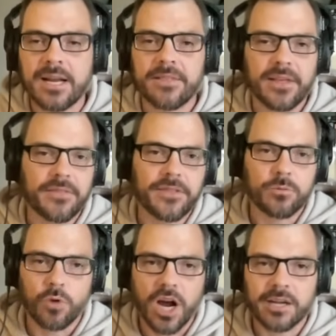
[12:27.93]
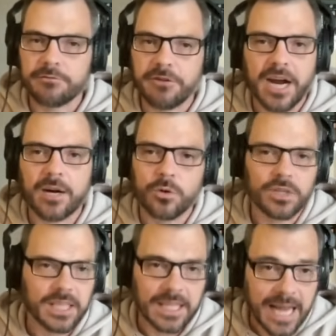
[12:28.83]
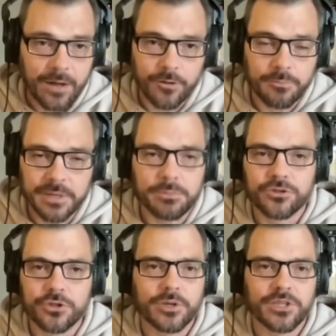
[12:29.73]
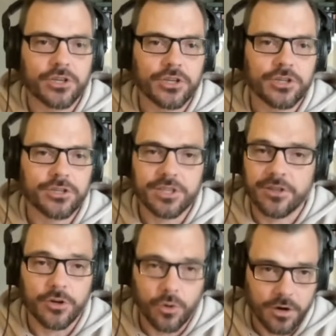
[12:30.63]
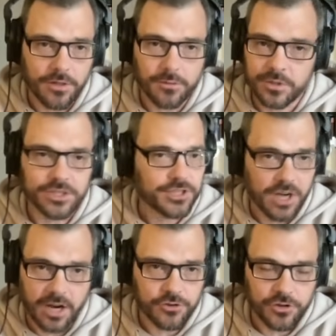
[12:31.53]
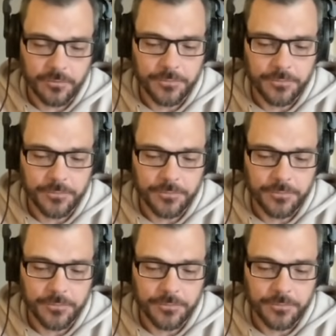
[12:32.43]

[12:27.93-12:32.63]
that the rocket fire will allow people to return to the north, which is not true.